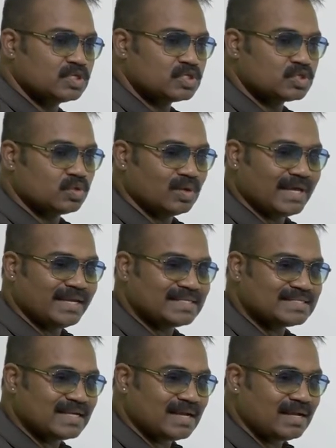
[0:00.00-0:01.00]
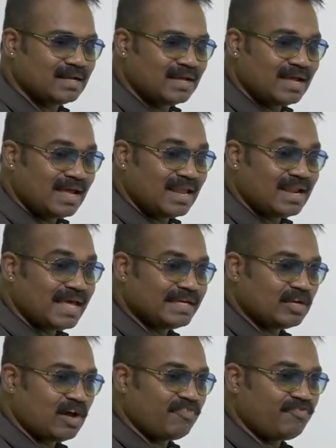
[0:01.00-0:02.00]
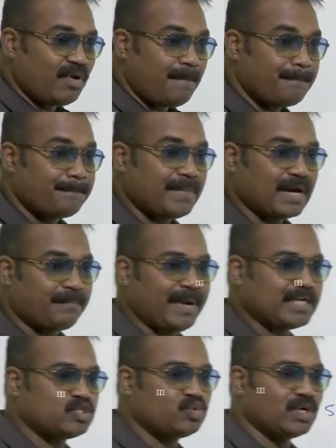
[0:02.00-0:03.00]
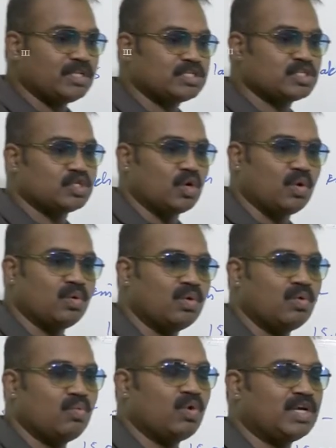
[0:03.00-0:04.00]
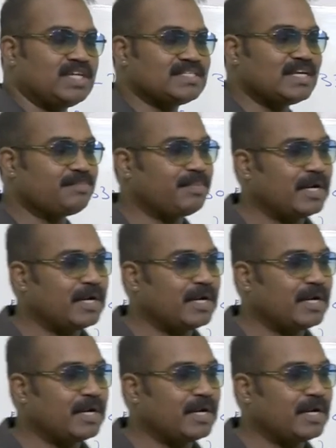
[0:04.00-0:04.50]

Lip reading: Snow line is the line of perpetual snow. What is that